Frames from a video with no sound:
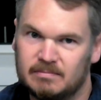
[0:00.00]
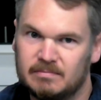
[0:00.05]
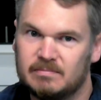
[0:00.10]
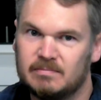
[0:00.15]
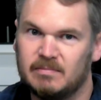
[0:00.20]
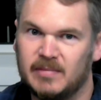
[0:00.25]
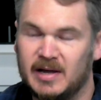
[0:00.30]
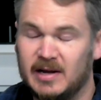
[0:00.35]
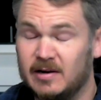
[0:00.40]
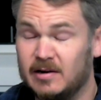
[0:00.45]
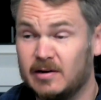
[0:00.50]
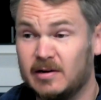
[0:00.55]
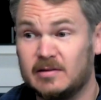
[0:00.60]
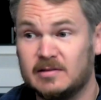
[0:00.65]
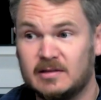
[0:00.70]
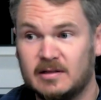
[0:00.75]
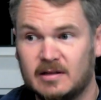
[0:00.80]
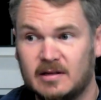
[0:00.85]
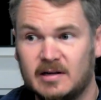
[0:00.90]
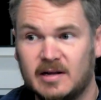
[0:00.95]
made it
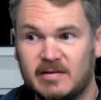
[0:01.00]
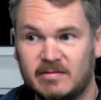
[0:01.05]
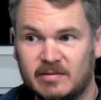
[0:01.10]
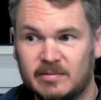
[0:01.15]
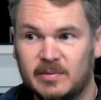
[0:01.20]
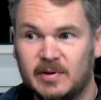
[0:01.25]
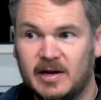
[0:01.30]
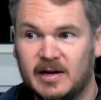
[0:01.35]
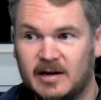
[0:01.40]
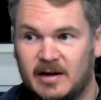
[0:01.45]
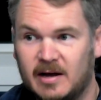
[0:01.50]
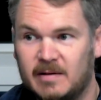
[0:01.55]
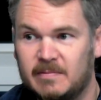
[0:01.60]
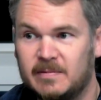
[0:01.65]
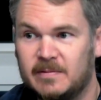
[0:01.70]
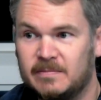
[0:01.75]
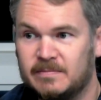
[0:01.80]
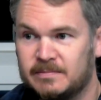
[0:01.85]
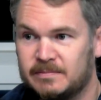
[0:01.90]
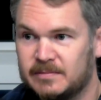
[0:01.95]
onto the Nevermind
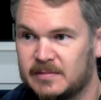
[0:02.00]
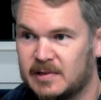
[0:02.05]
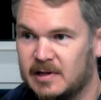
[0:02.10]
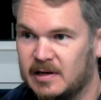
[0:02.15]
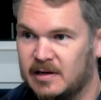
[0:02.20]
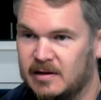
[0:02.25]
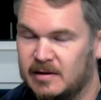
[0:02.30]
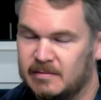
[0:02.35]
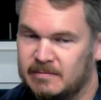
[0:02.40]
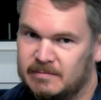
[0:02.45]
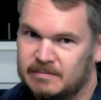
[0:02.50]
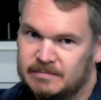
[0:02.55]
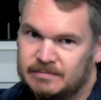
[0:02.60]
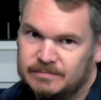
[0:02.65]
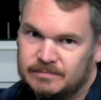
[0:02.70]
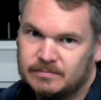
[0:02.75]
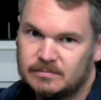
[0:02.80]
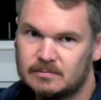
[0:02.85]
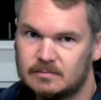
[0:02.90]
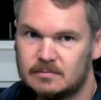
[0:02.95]
album.
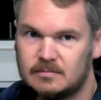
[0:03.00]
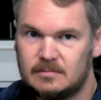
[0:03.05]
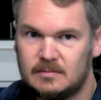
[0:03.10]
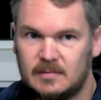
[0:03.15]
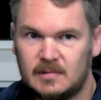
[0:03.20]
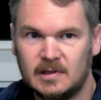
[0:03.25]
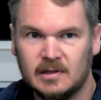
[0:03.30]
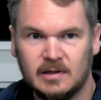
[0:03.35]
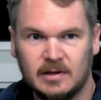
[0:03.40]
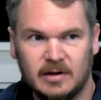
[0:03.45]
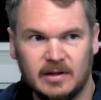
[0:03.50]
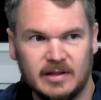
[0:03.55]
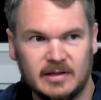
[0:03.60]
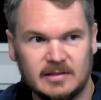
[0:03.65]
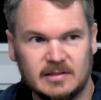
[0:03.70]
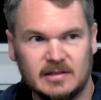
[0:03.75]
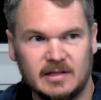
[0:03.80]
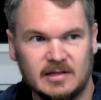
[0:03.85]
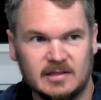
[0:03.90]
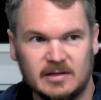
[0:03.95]

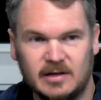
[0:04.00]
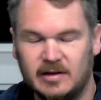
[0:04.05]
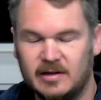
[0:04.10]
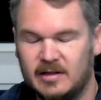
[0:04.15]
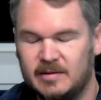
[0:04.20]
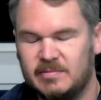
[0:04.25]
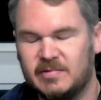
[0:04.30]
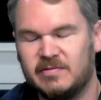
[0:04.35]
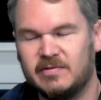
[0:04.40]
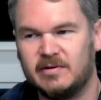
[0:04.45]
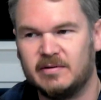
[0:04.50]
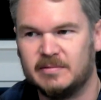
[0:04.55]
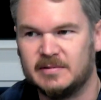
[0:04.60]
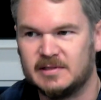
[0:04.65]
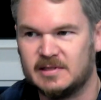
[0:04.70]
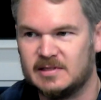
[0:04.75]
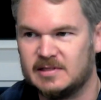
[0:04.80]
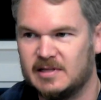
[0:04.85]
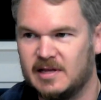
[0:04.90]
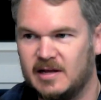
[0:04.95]
There's early
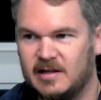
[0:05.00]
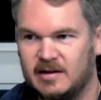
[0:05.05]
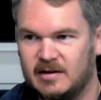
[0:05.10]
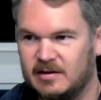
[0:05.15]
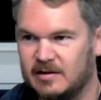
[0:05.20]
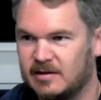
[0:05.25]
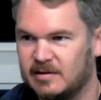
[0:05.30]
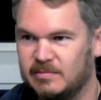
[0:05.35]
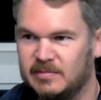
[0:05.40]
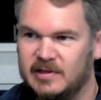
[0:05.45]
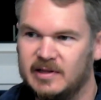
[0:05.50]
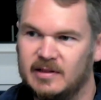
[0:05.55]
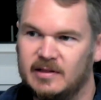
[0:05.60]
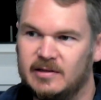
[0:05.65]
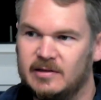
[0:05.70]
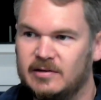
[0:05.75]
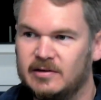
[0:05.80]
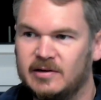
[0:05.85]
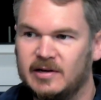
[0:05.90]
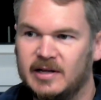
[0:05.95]
performances there that are
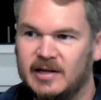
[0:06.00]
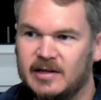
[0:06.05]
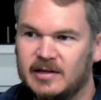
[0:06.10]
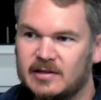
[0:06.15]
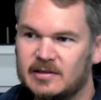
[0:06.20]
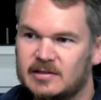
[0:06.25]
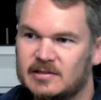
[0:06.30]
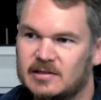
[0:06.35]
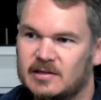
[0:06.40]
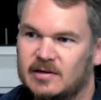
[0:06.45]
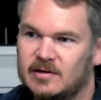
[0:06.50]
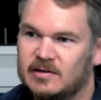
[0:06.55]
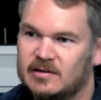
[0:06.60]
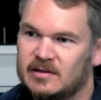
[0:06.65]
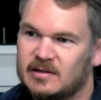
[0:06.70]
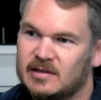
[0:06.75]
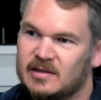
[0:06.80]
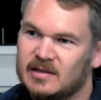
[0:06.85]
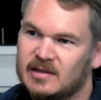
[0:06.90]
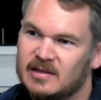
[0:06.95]
completely unique. So,
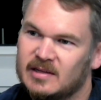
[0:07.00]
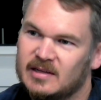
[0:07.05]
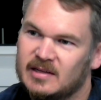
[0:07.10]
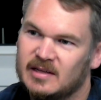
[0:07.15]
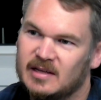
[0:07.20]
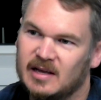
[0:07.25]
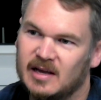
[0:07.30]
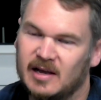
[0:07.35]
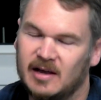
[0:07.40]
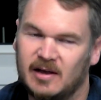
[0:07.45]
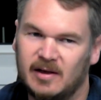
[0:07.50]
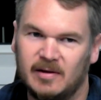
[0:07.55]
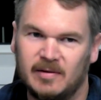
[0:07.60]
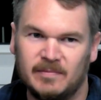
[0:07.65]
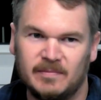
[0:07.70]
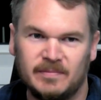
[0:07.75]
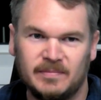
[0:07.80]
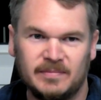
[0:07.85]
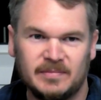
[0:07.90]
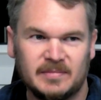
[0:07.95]

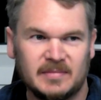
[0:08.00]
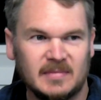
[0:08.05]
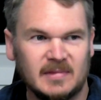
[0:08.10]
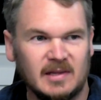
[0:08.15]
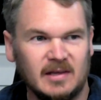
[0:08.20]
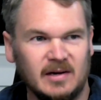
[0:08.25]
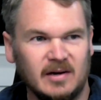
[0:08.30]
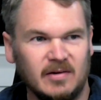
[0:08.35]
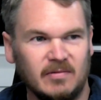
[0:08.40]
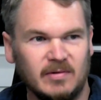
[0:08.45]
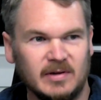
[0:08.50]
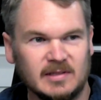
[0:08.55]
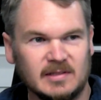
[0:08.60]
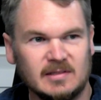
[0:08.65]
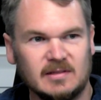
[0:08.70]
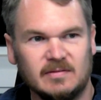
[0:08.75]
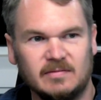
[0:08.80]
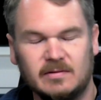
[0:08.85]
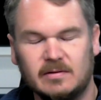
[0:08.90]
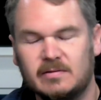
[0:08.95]
once
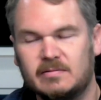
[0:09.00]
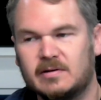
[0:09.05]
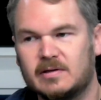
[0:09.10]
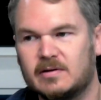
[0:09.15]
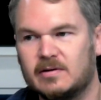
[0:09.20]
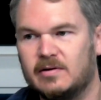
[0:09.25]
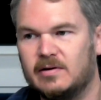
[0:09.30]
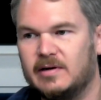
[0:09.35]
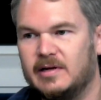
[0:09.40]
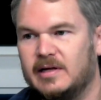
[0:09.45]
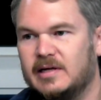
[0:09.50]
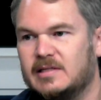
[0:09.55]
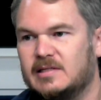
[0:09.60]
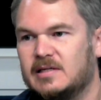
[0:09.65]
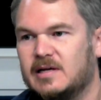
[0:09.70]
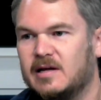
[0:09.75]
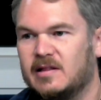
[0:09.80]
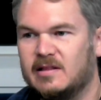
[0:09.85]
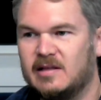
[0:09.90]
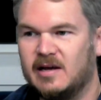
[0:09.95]
the full recording is
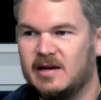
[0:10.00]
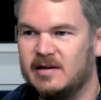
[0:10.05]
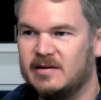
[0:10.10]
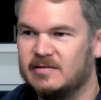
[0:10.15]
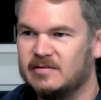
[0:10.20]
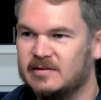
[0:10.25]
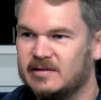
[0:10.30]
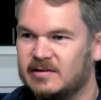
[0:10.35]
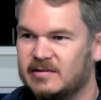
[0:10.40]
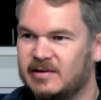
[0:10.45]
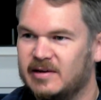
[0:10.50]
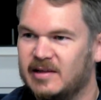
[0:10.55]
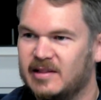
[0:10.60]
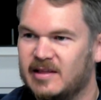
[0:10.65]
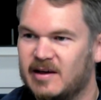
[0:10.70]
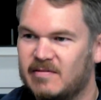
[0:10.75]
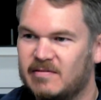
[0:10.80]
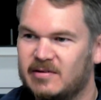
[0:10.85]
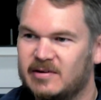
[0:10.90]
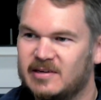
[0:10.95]
out there, you'll hear
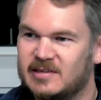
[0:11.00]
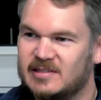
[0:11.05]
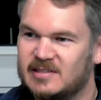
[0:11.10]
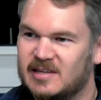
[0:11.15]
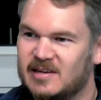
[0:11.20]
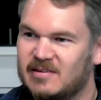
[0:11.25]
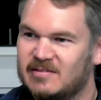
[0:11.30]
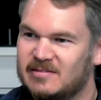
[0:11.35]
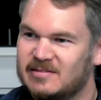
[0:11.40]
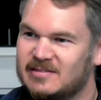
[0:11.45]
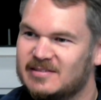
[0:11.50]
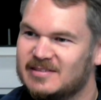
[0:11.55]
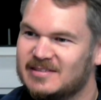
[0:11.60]
that for yourself.